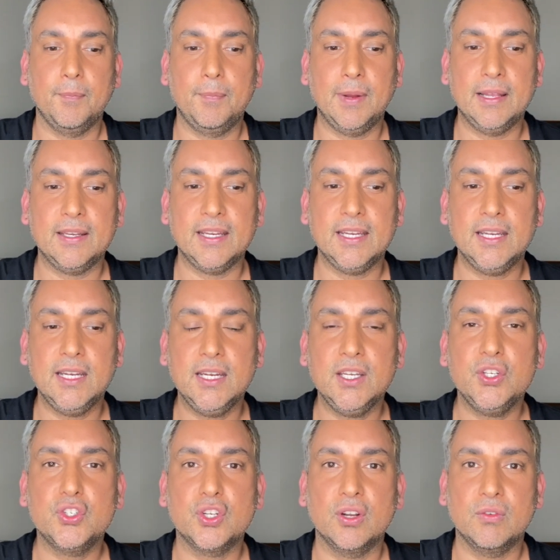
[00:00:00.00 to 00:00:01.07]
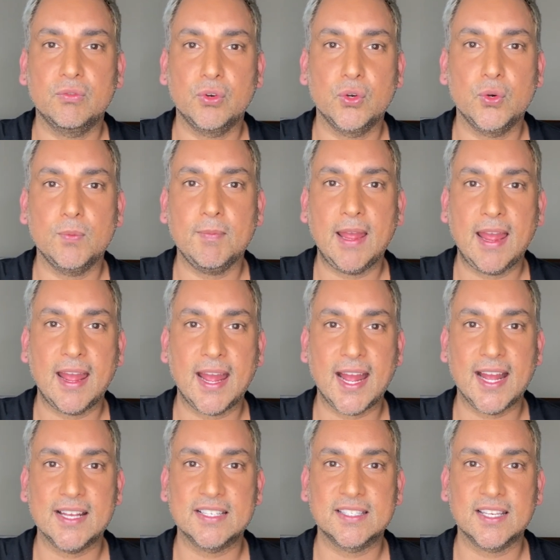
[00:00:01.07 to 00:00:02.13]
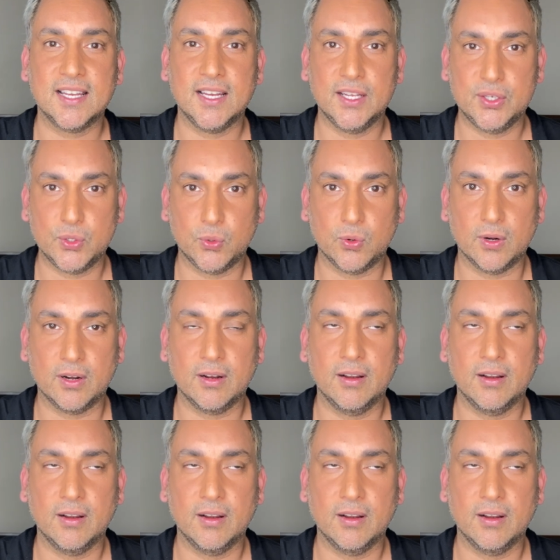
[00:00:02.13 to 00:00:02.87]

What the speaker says: but each room has a door.